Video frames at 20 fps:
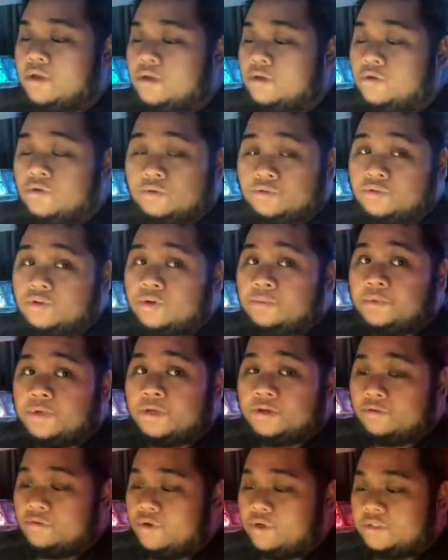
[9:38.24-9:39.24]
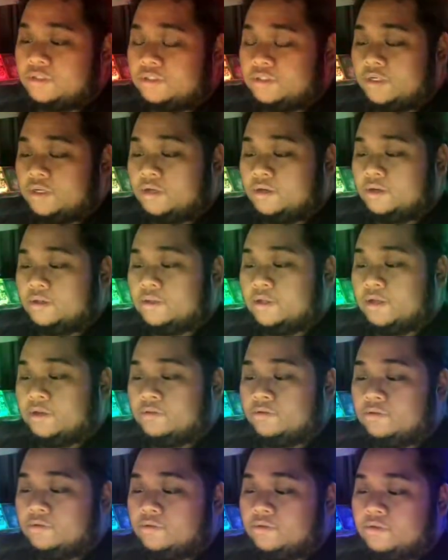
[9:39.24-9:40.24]
Yo, it's gonna be a crazy set, I'm telling
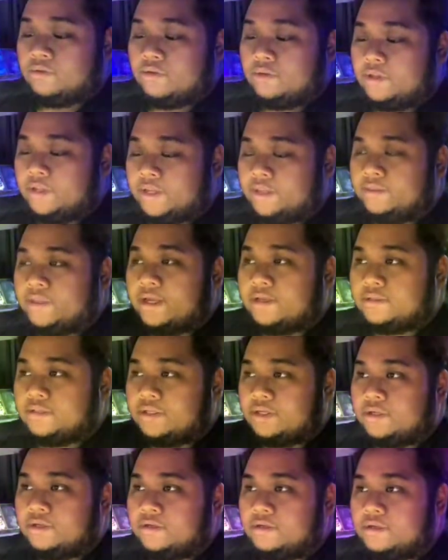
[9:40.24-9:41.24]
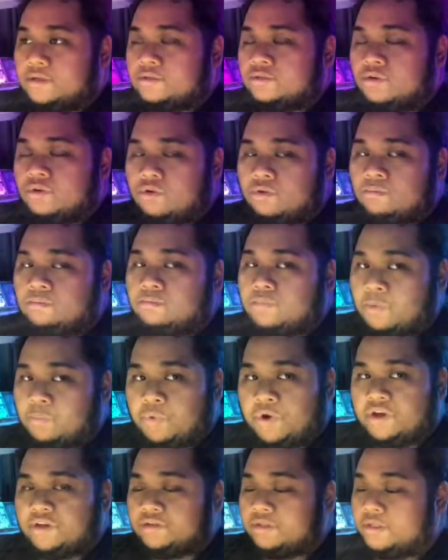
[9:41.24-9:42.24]
you. Like that set is gonna, the
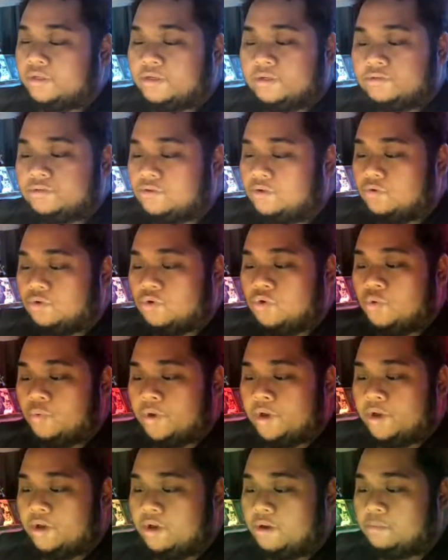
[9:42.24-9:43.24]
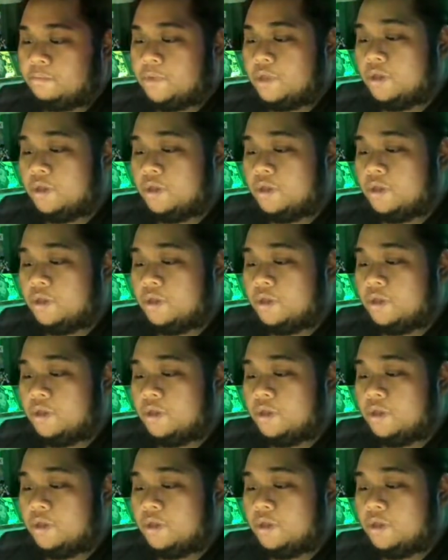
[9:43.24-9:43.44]
pricing is gonna go way up.